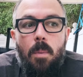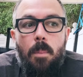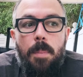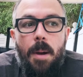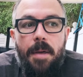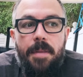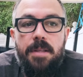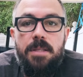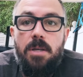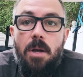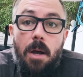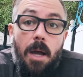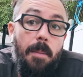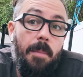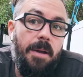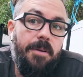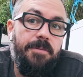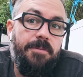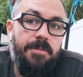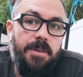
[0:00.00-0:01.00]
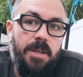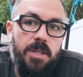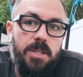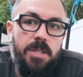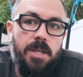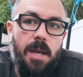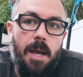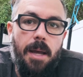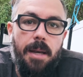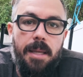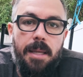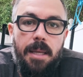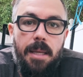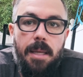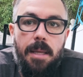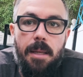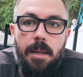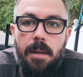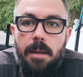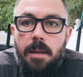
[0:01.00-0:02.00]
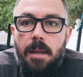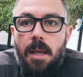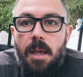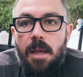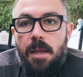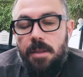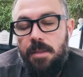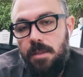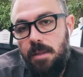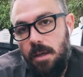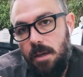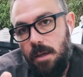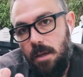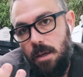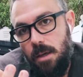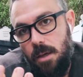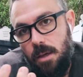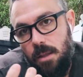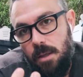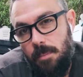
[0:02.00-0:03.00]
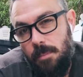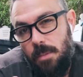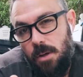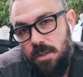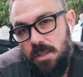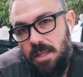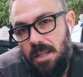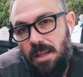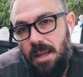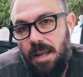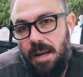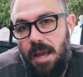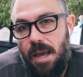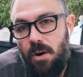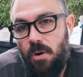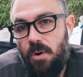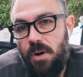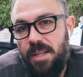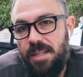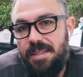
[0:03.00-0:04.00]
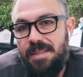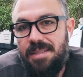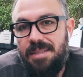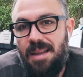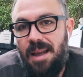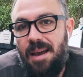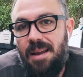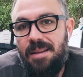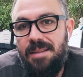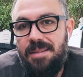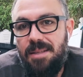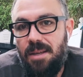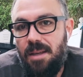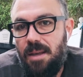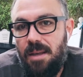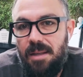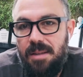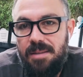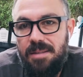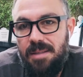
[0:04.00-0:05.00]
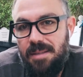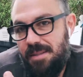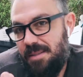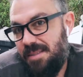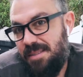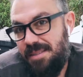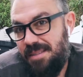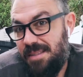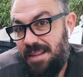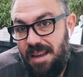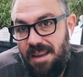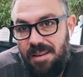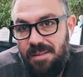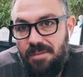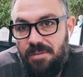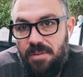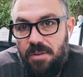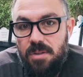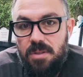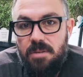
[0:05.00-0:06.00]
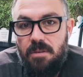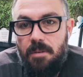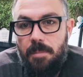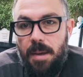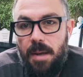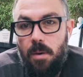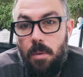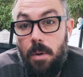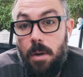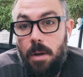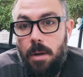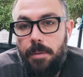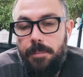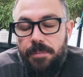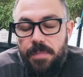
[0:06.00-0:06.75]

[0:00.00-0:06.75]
By the time I'd finished cutting in, the Monstaliner had already started to set, for use of a better word.